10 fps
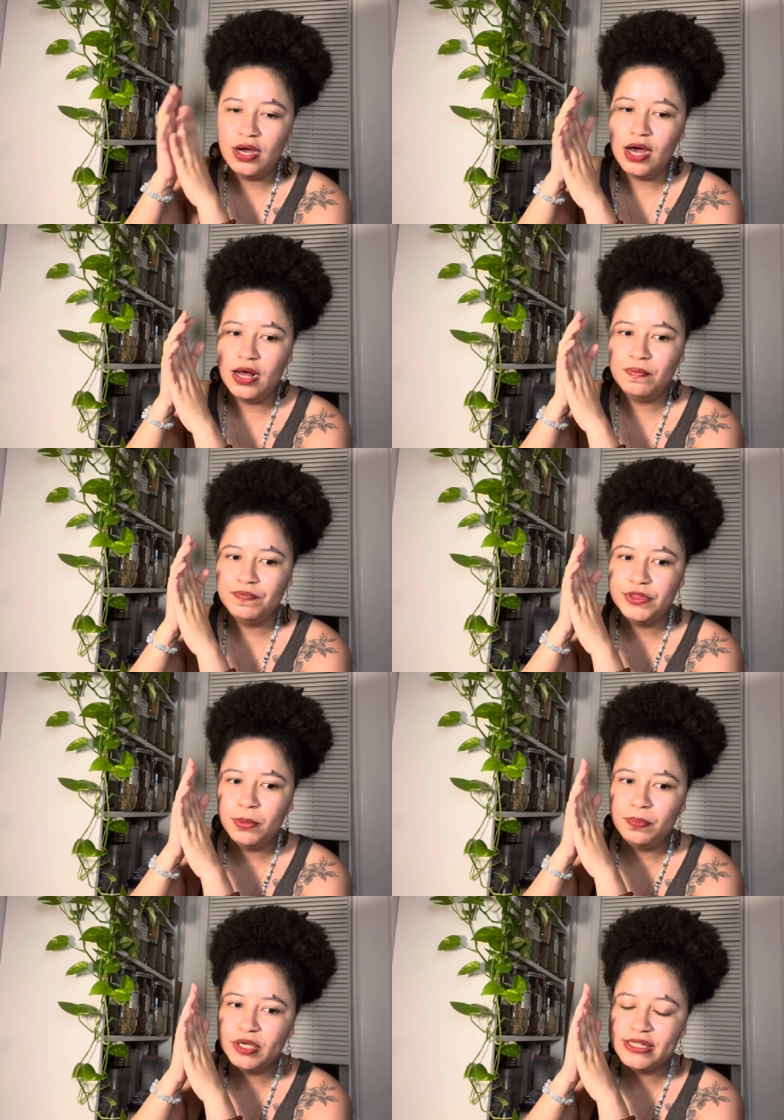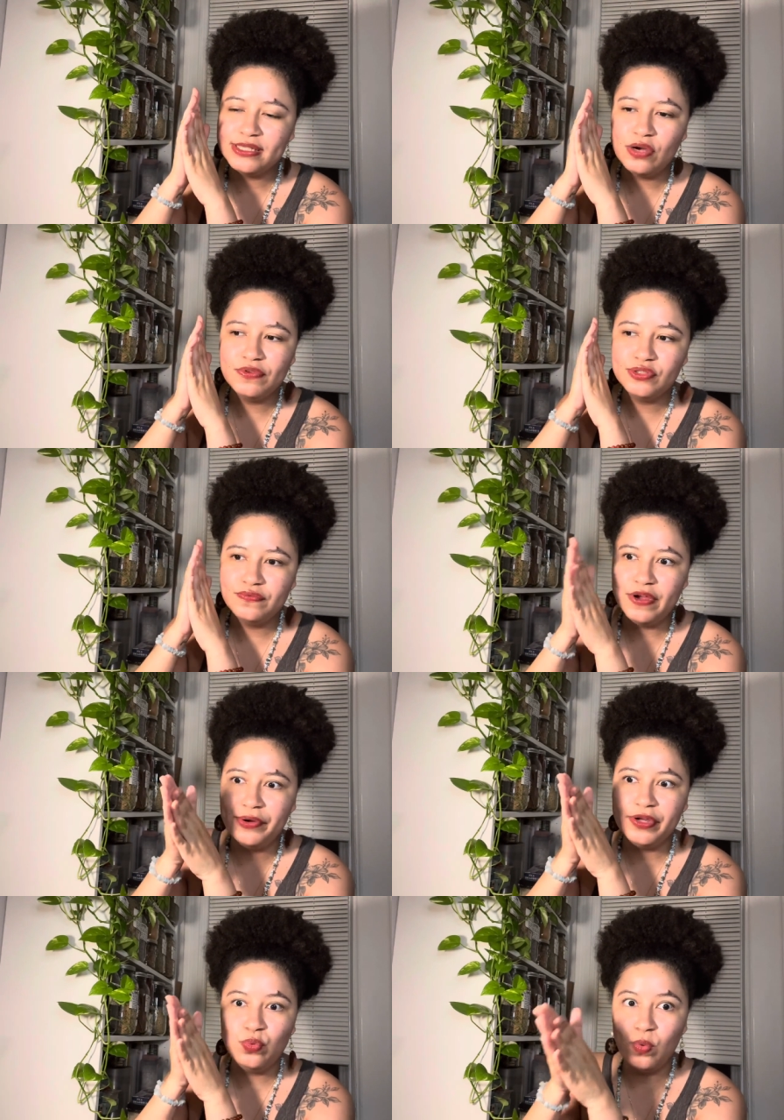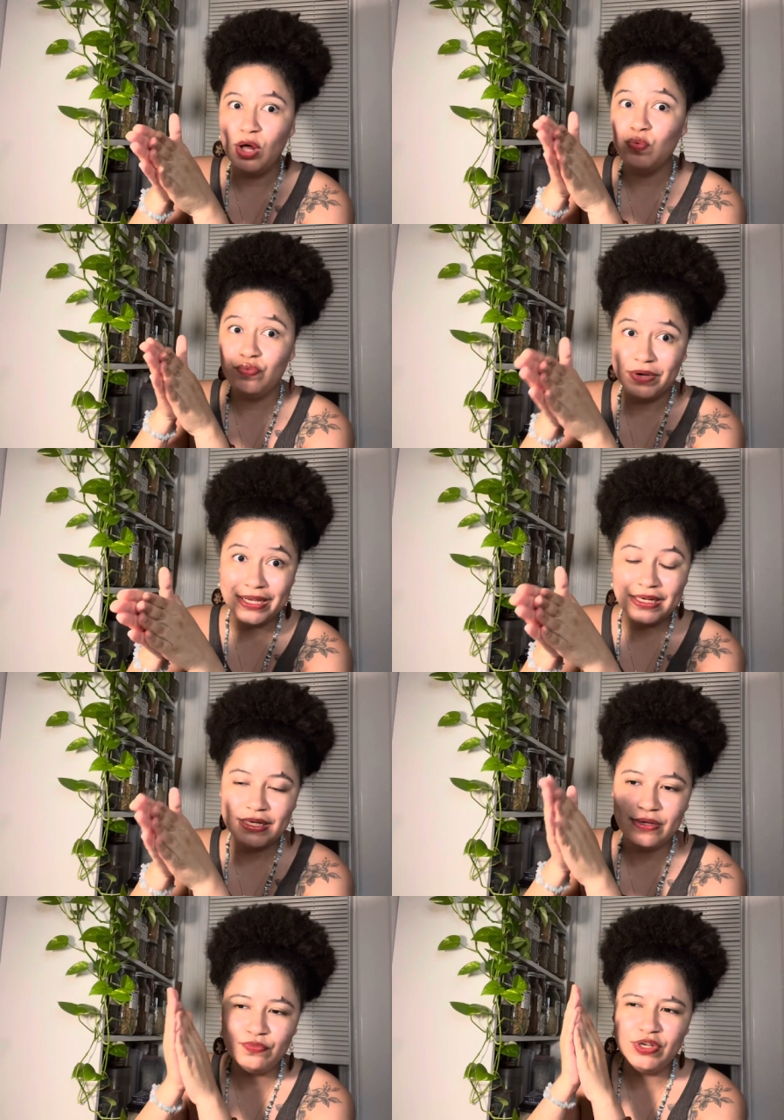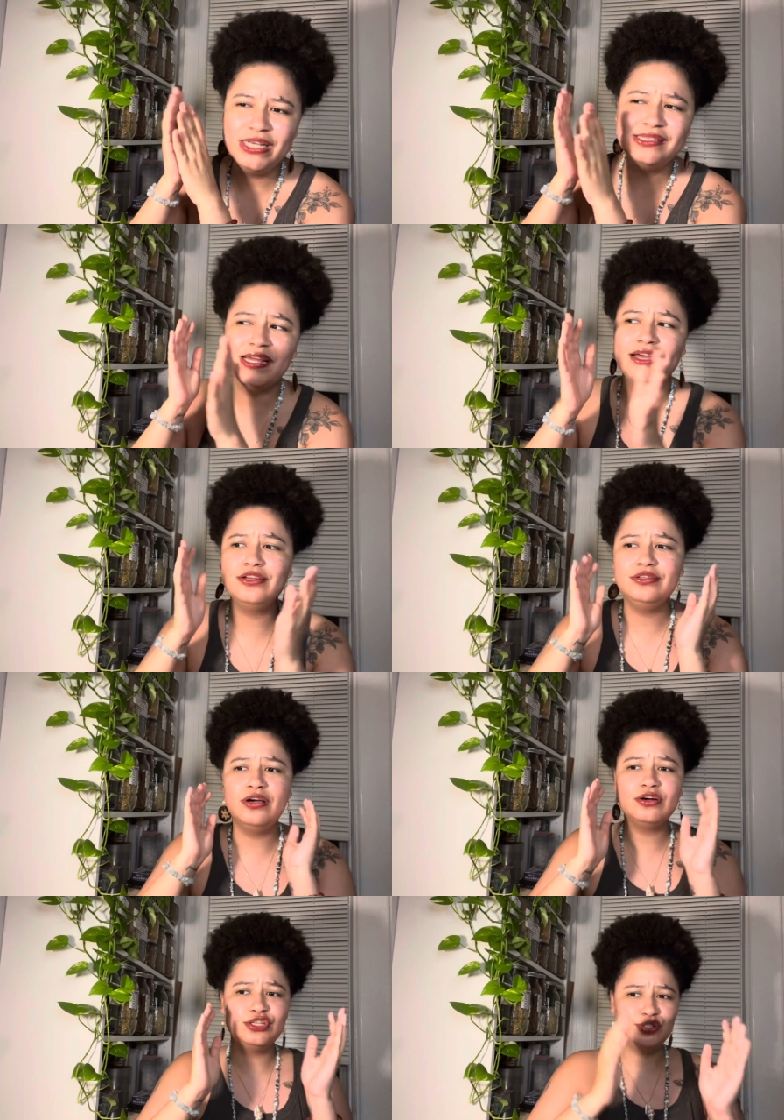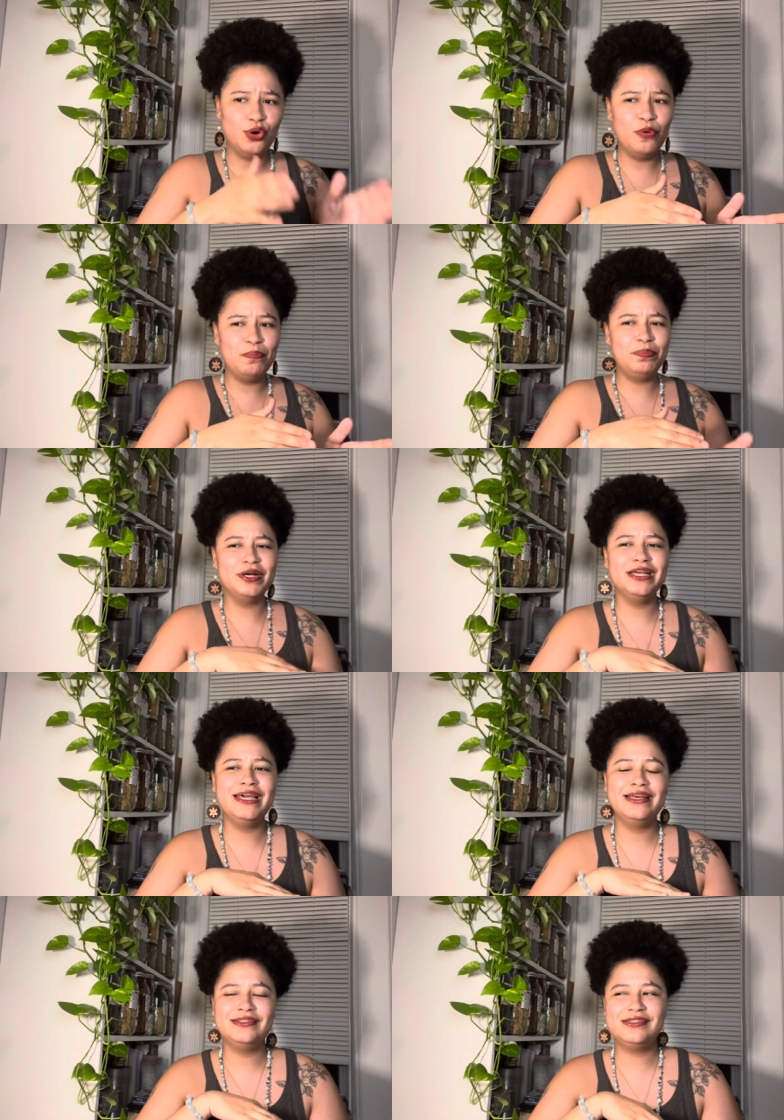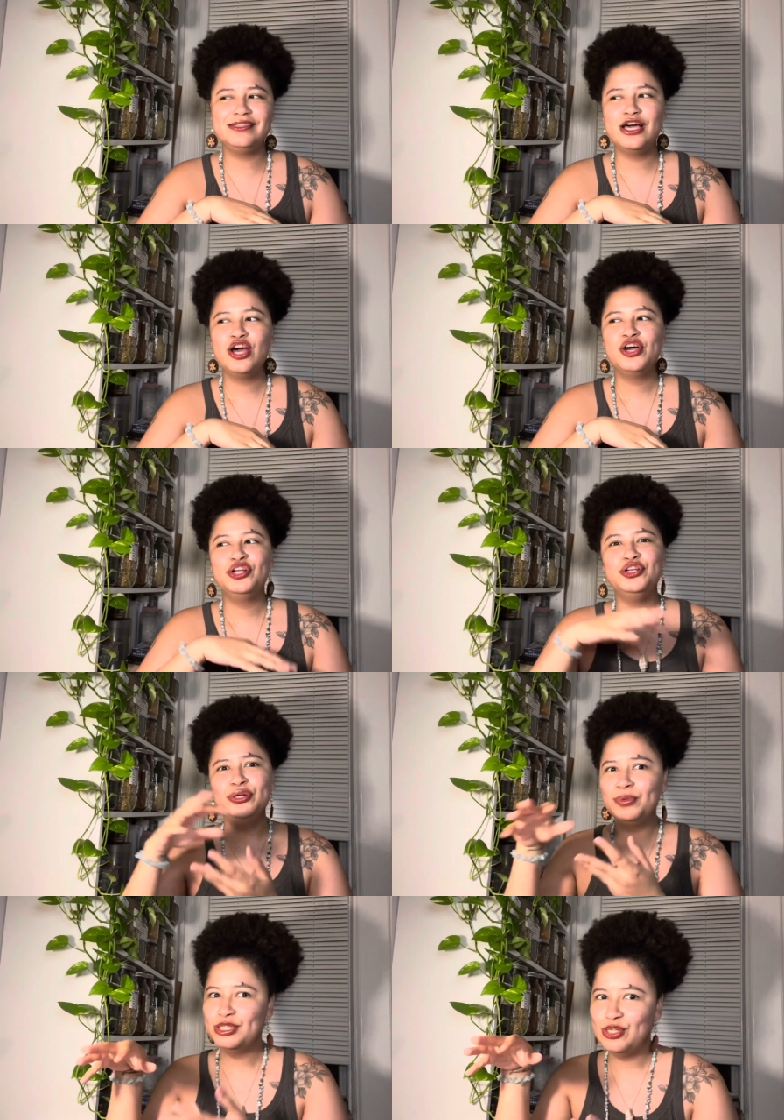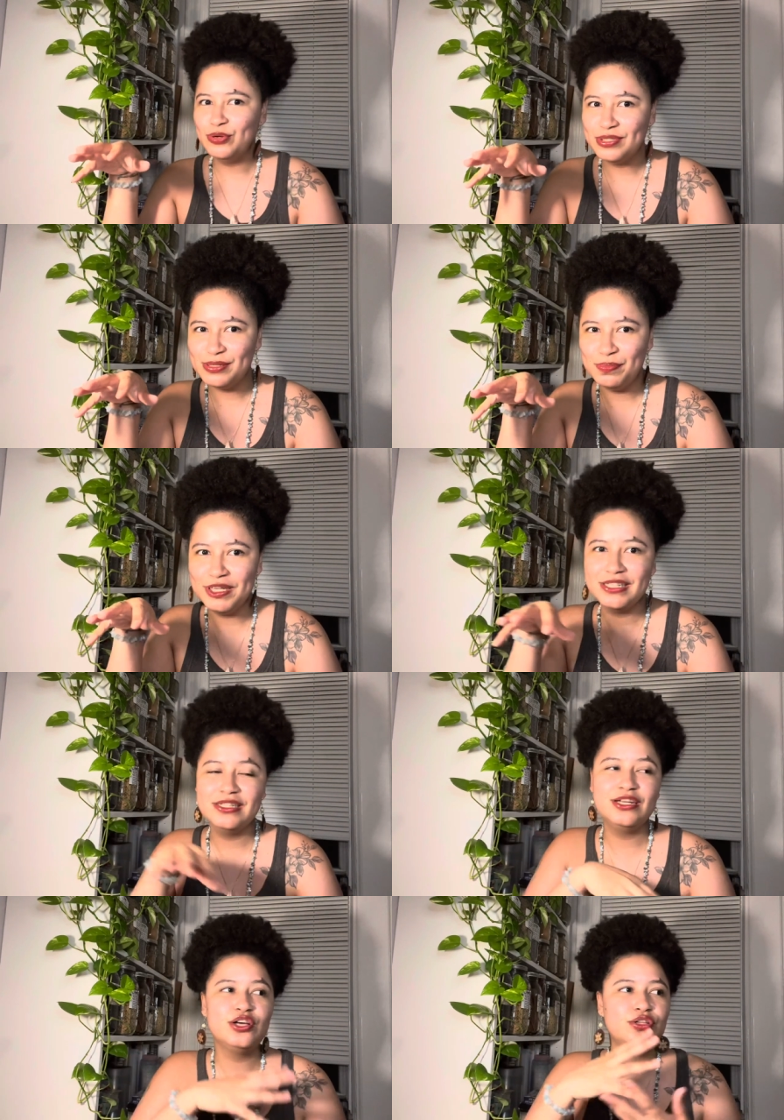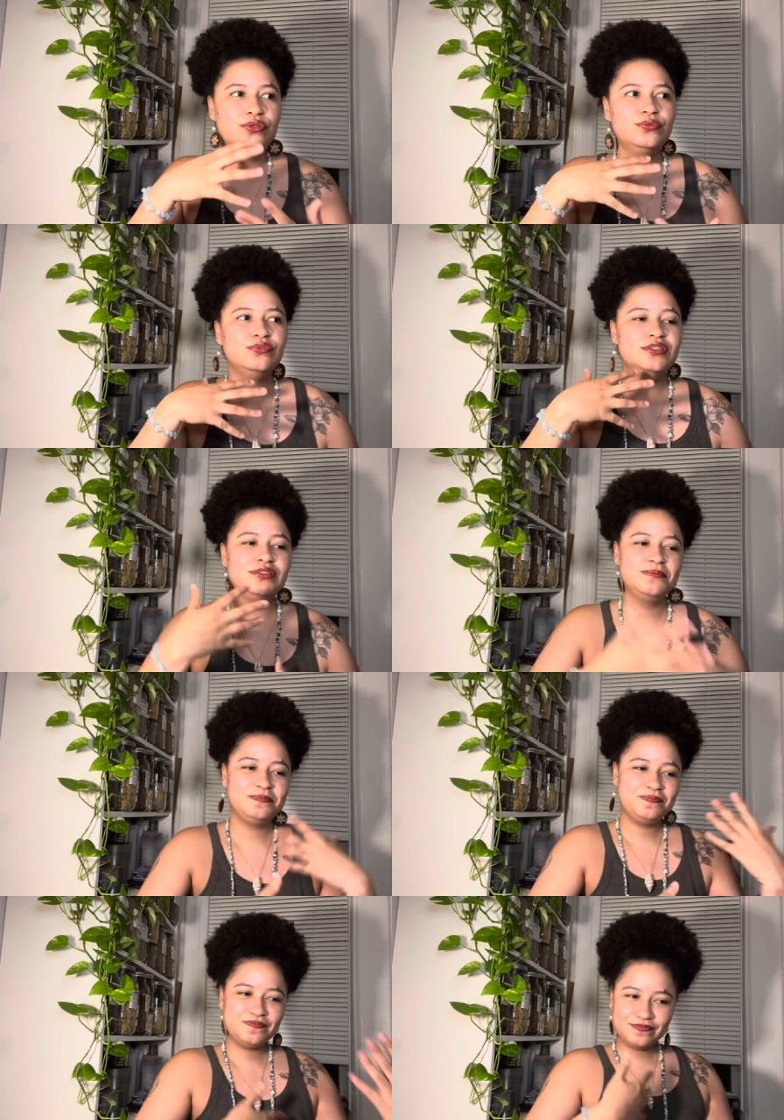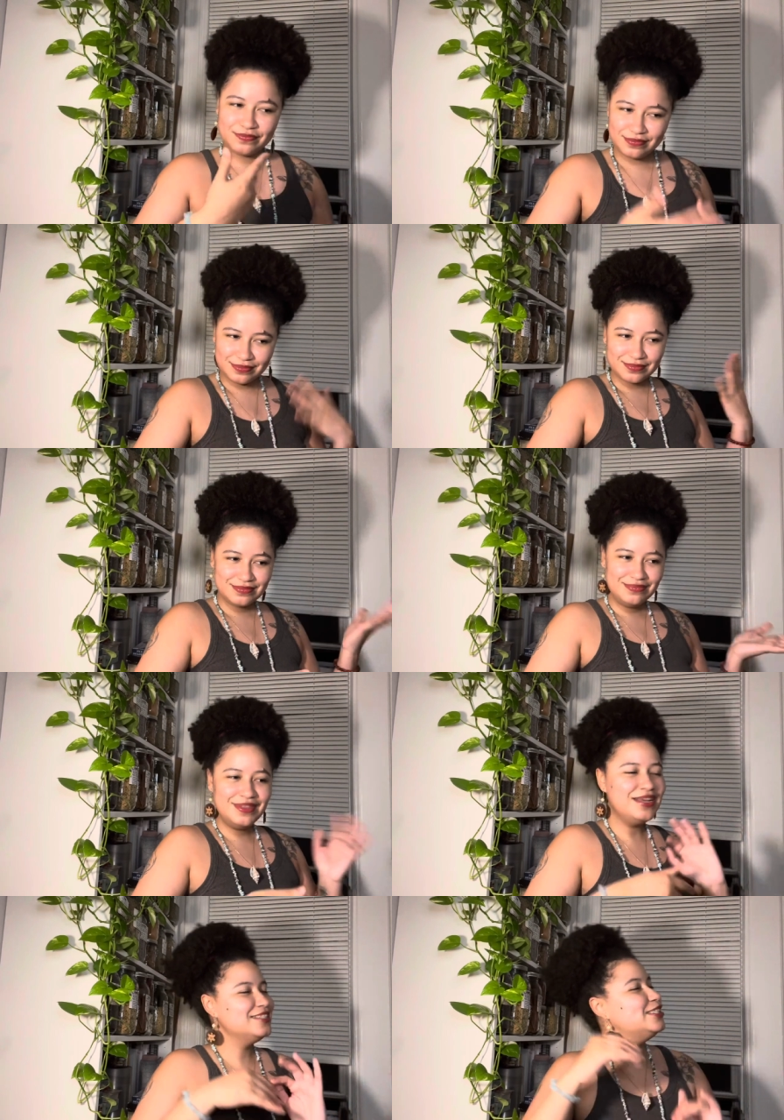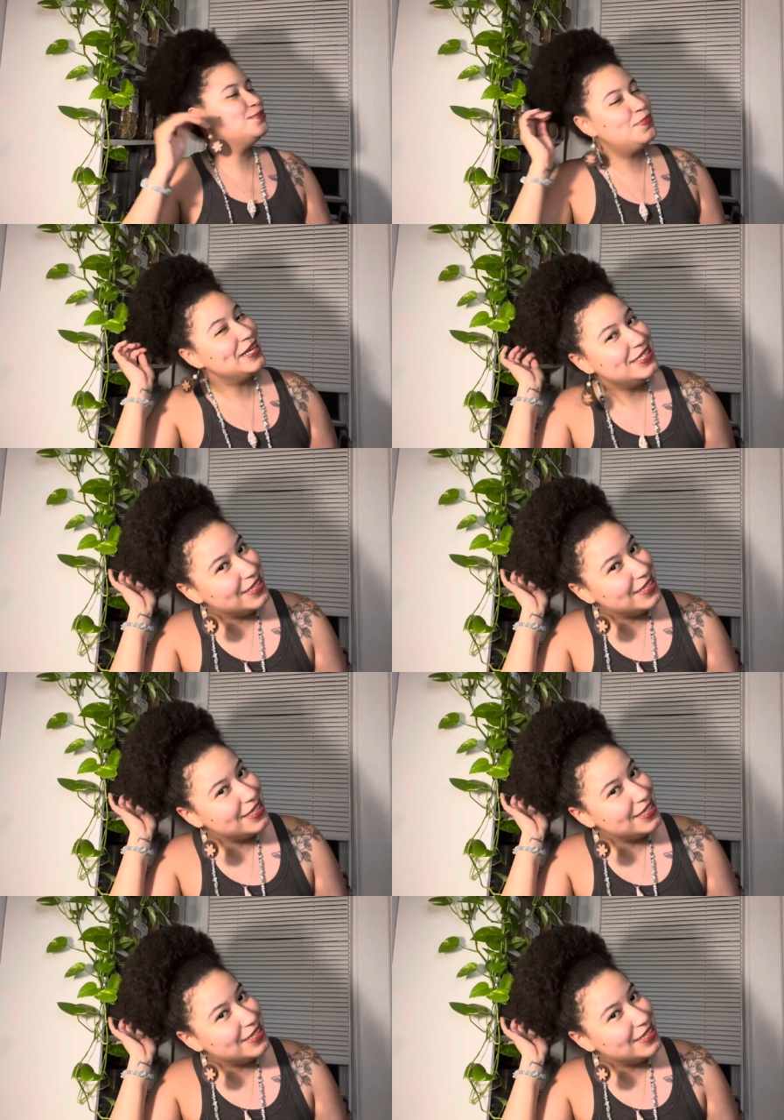Um, the book itself is very well written. It reads like a young adult, but it's new adult because it includes spicy